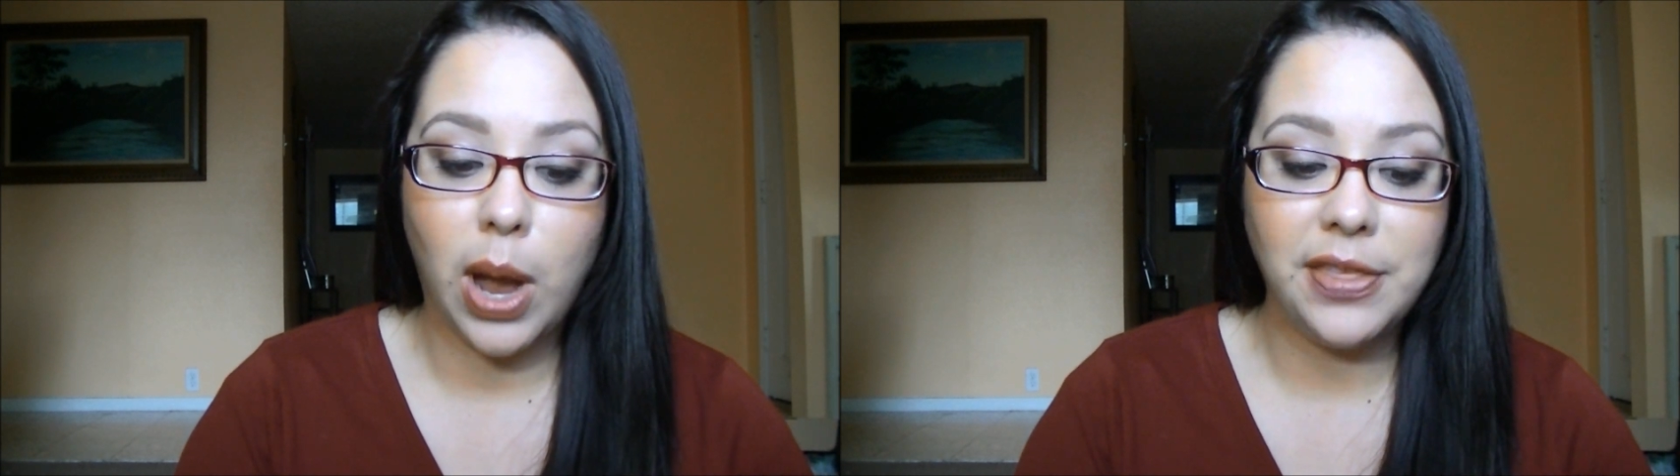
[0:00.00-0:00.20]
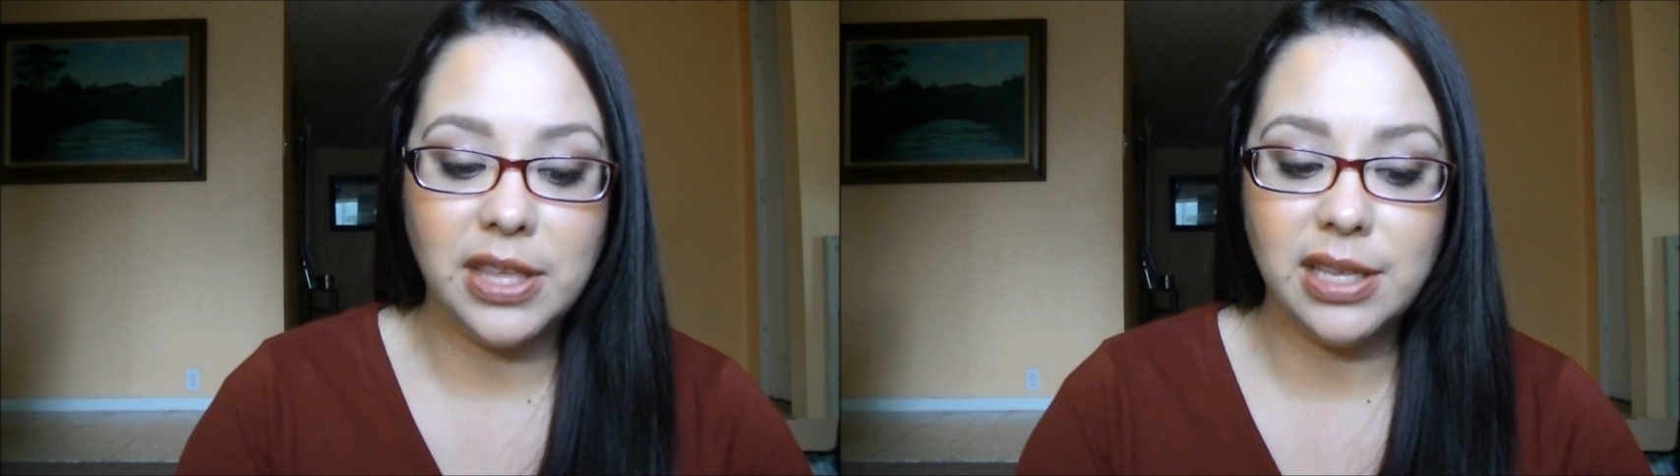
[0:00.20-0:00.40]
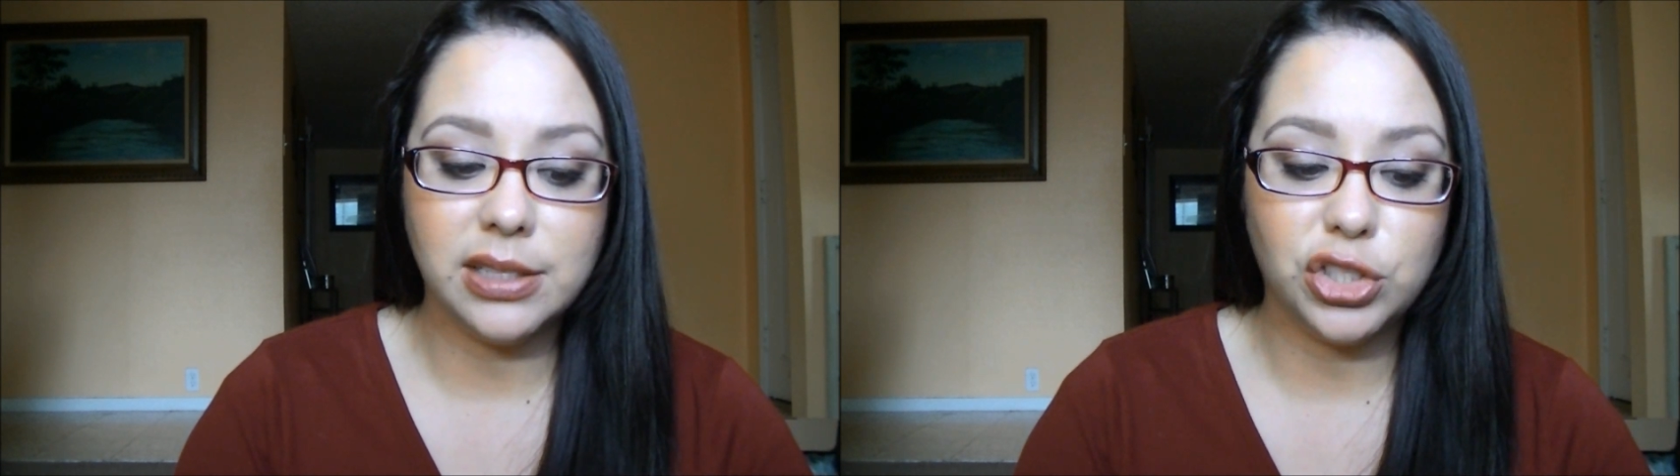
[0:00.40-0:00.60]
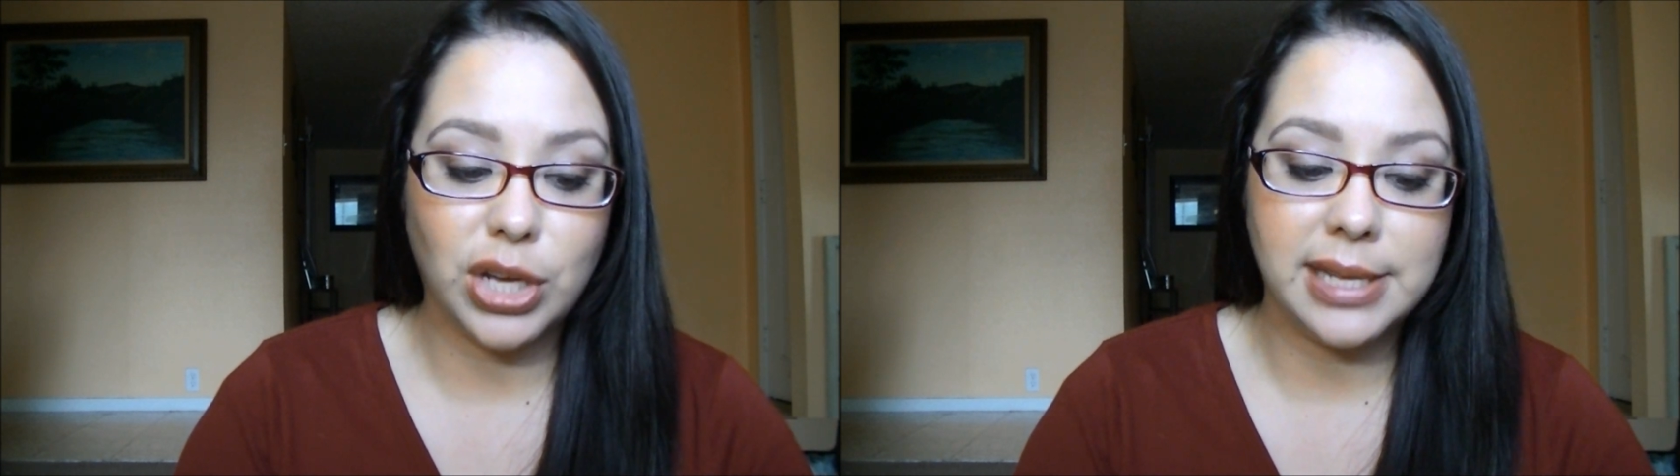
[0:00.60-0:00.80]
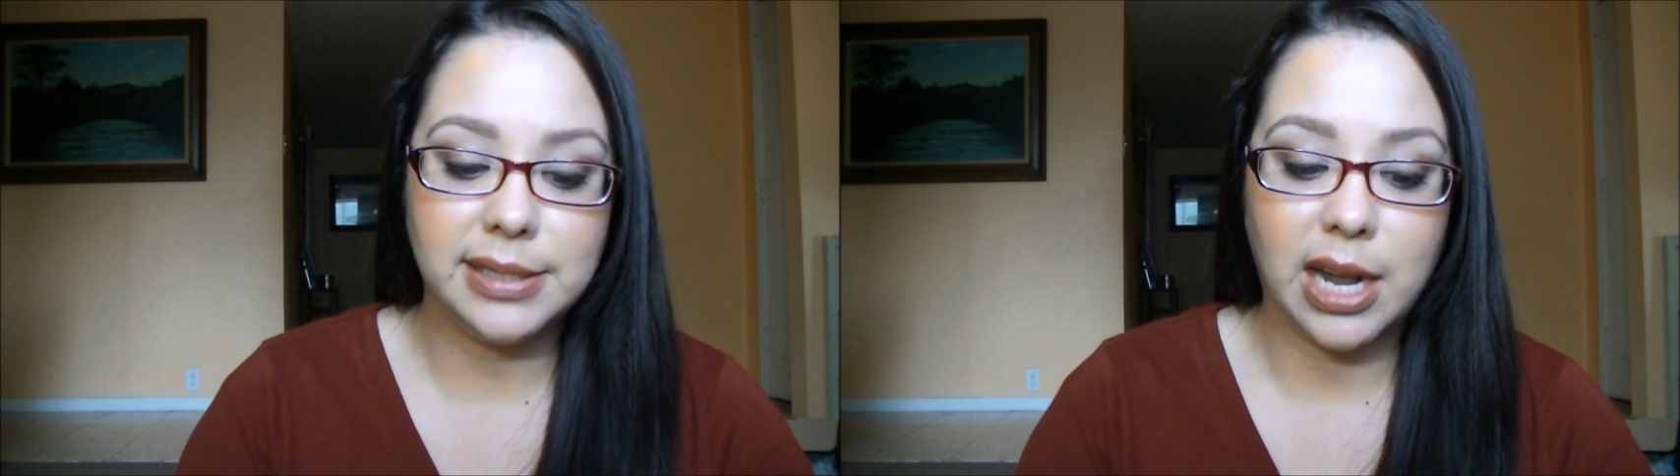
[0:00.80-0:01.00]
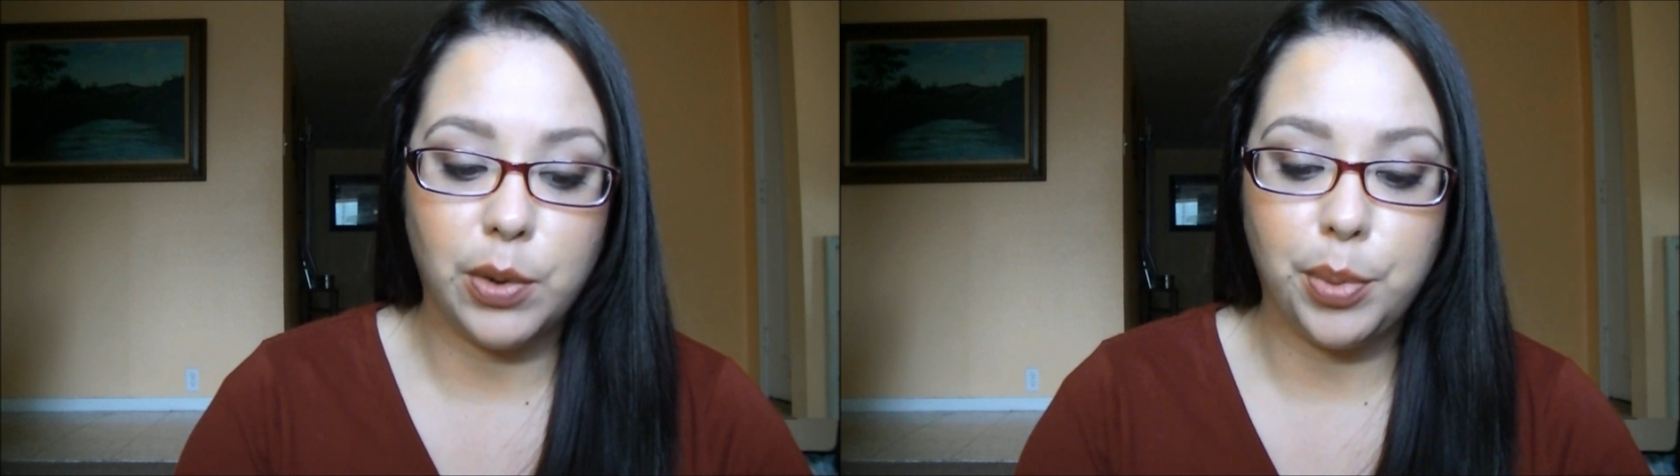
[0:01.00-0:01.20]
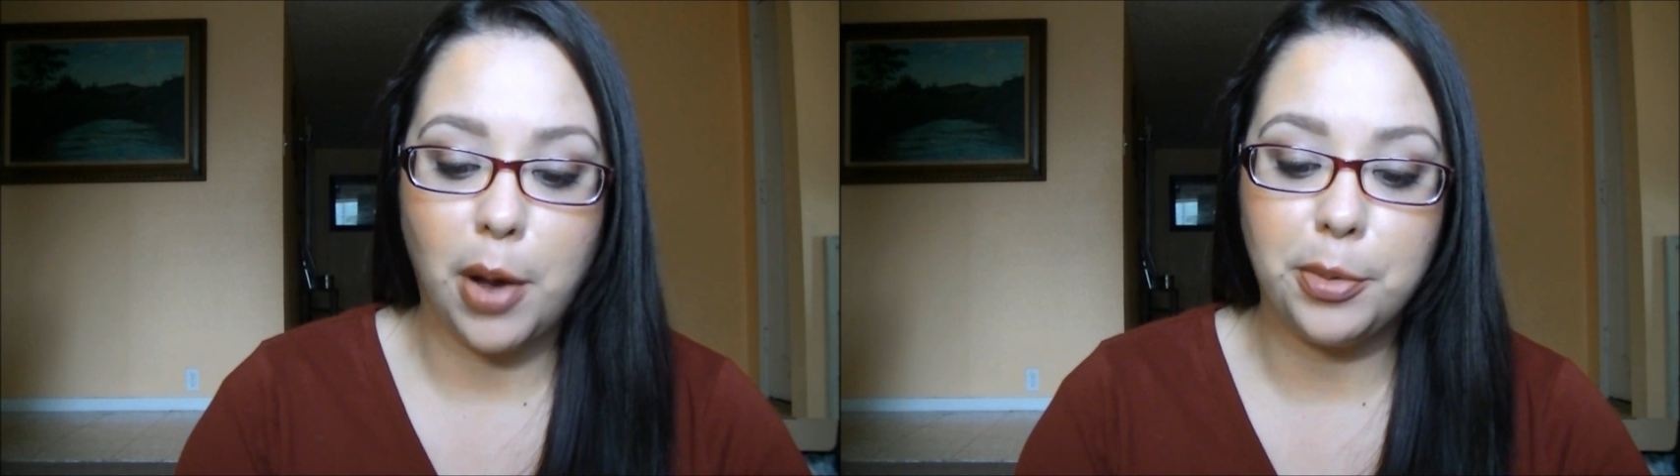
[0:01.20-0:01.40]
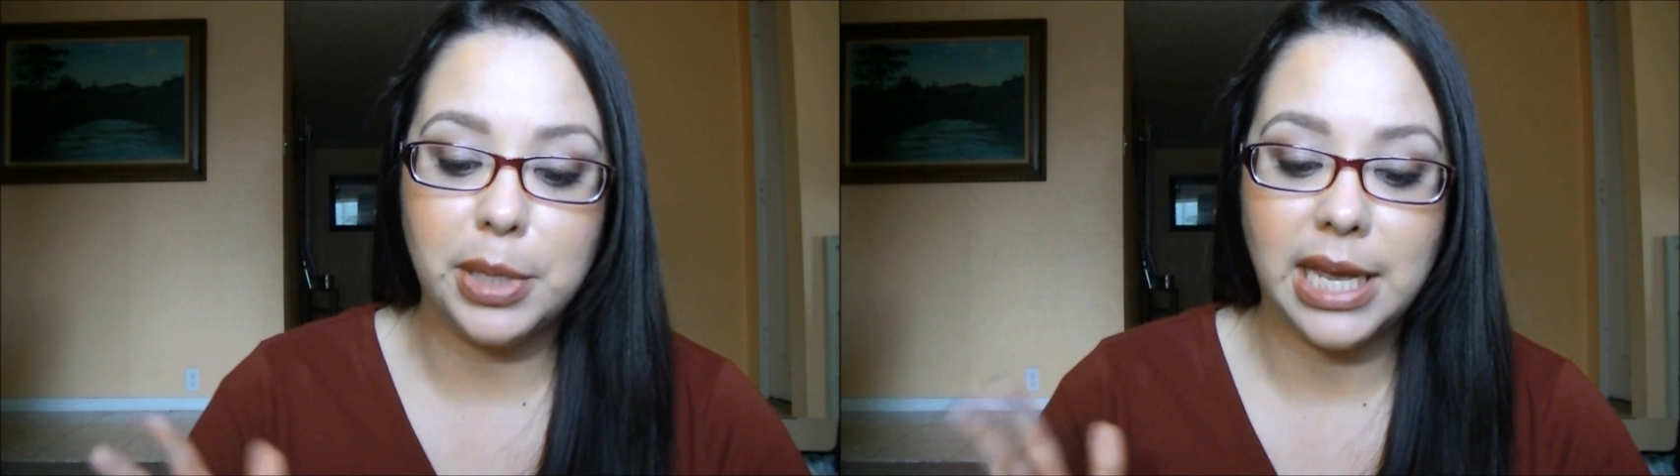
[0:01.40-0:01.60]
I think the shades that I would
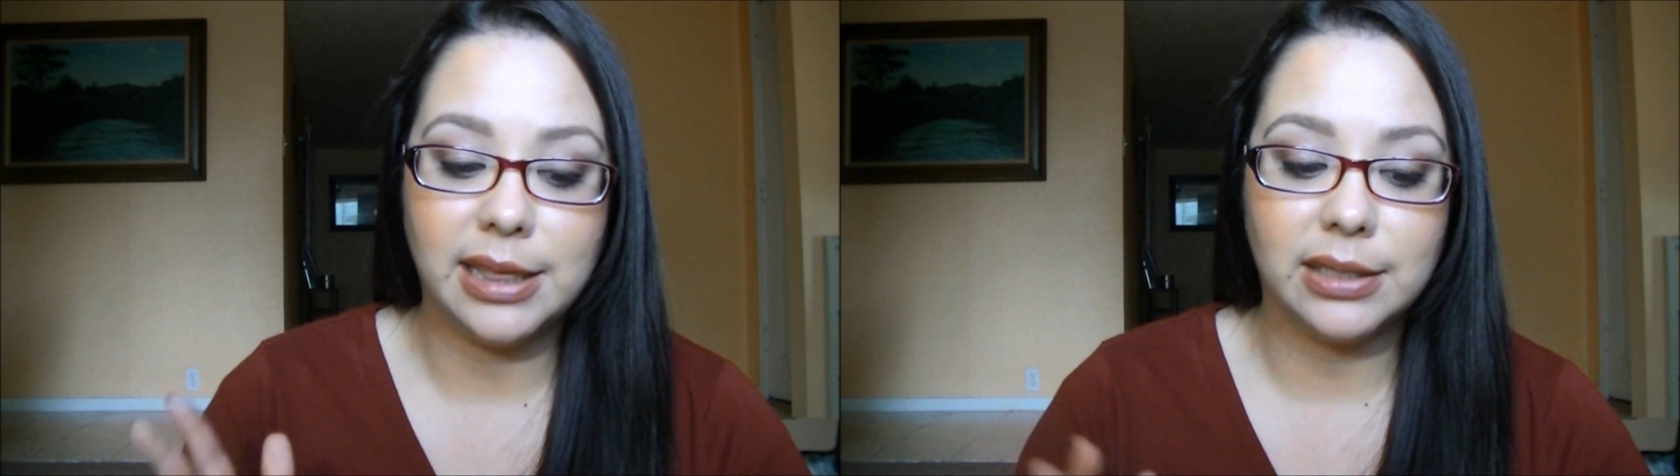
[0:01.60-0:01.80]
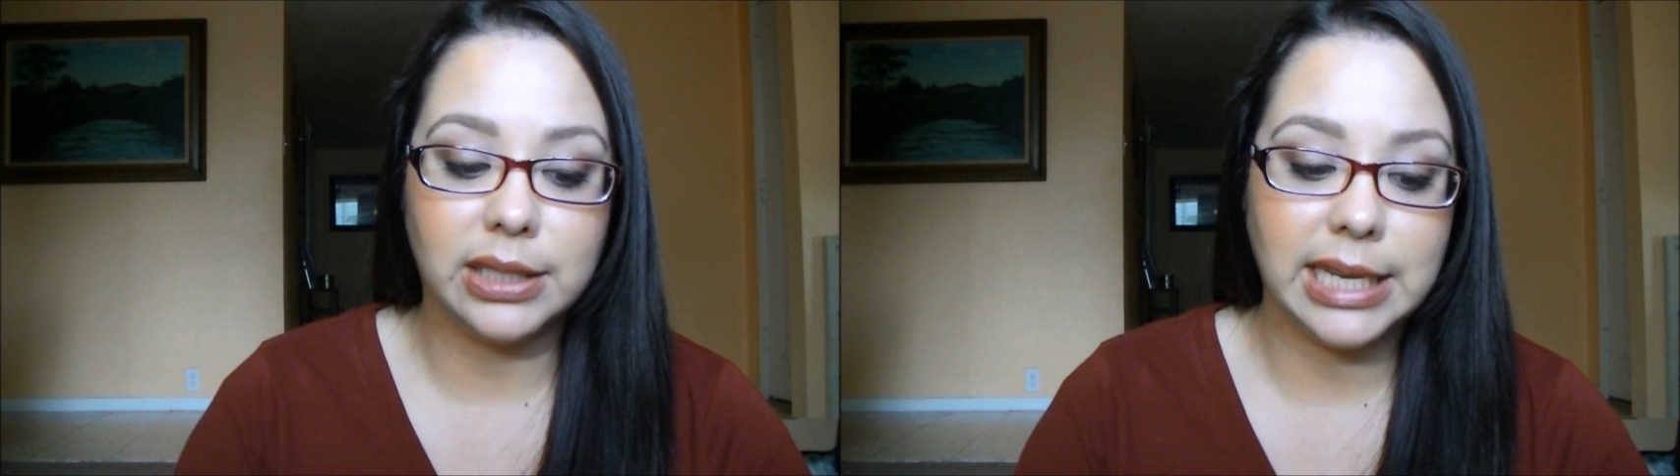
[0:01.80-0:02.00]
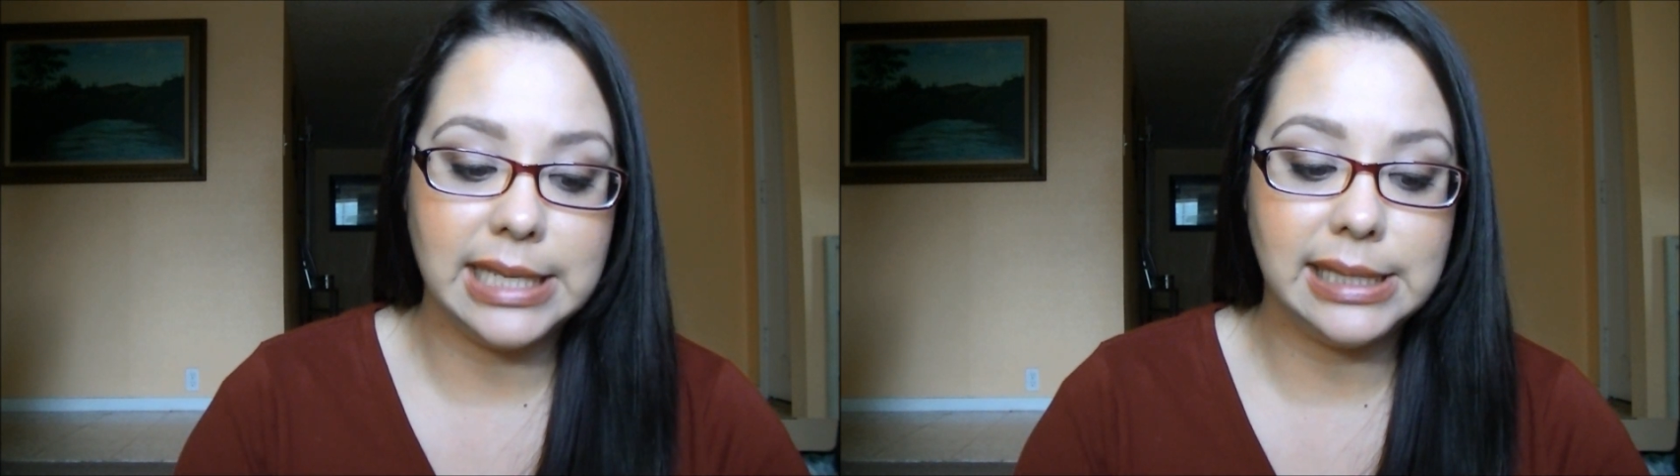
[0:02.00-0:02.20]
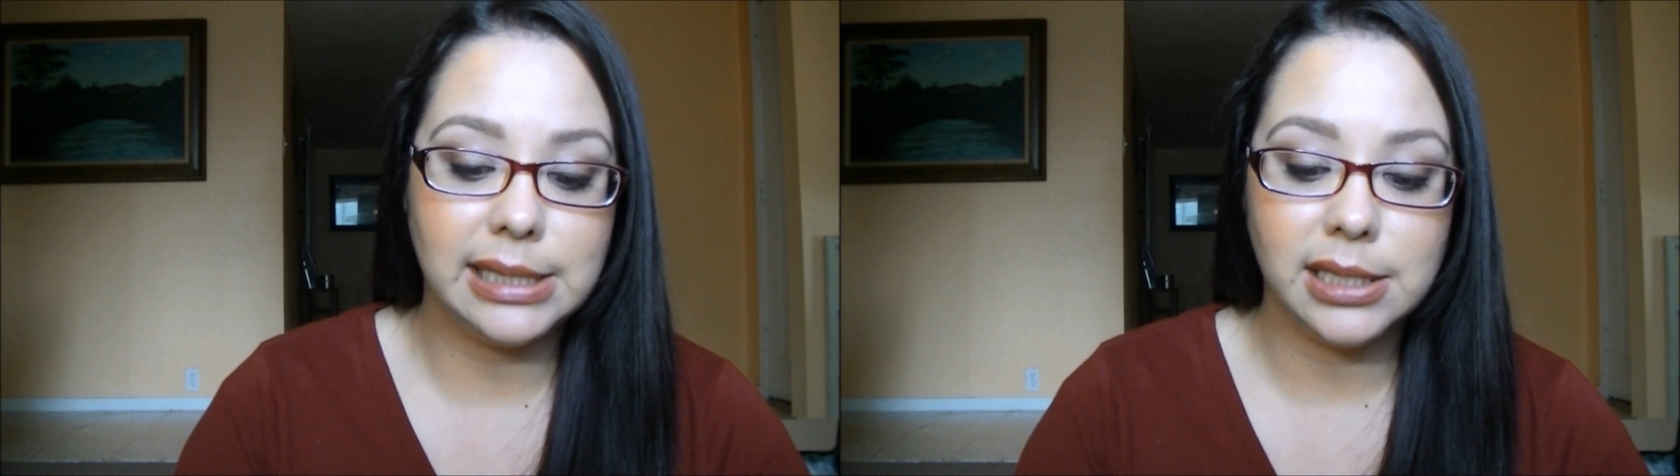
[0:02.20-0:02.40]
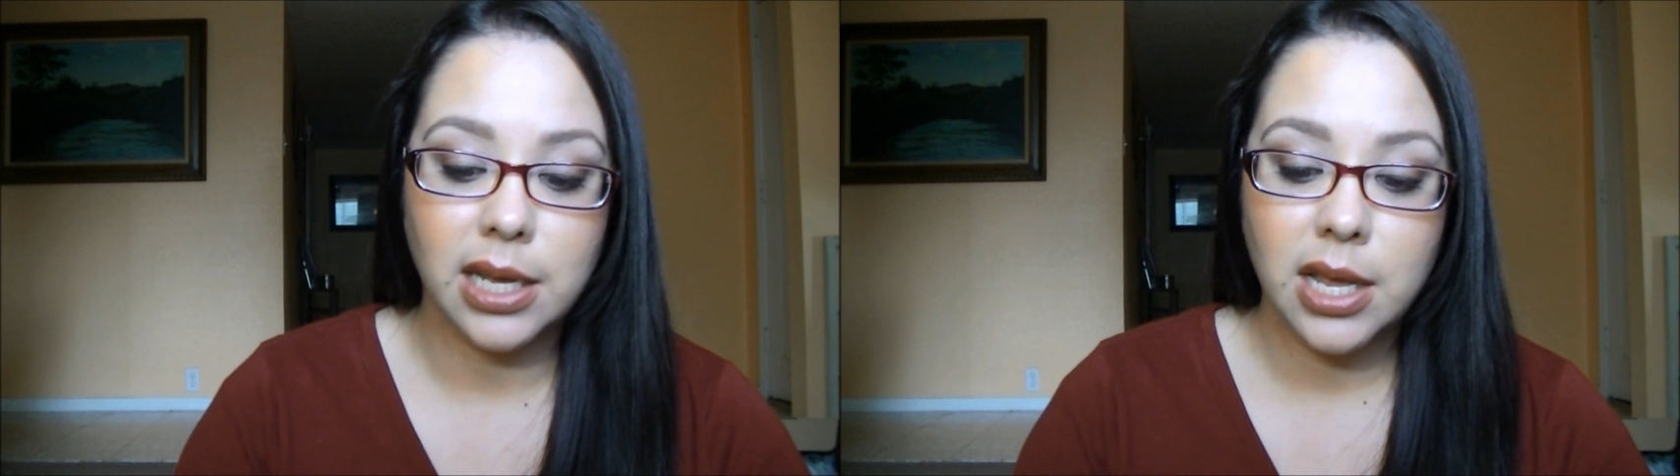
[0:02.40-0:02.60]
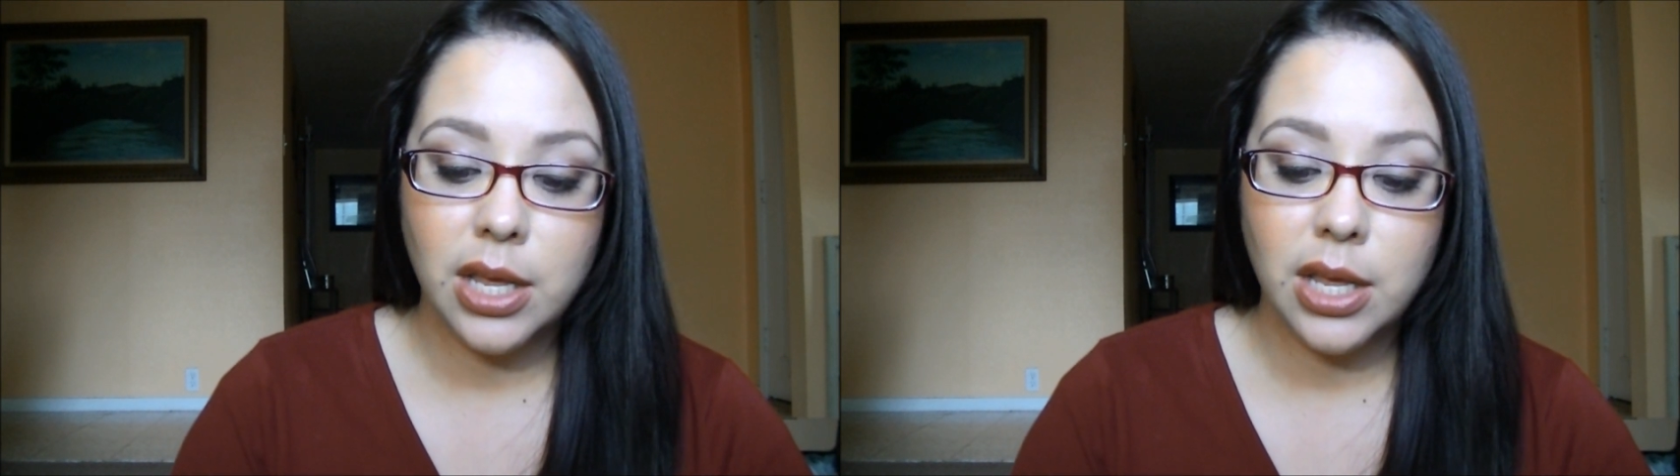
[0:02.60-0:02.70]
probably get the least